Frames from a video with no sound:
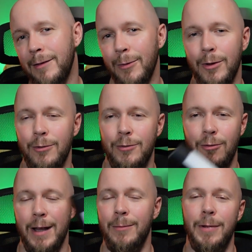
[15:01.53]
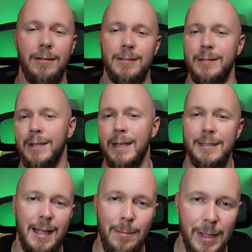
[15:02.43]
do a direct comparison and say is
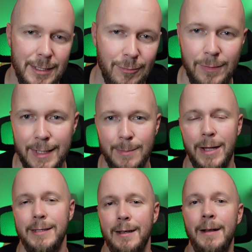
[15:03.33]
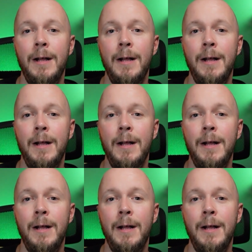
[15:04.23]
that better or this better.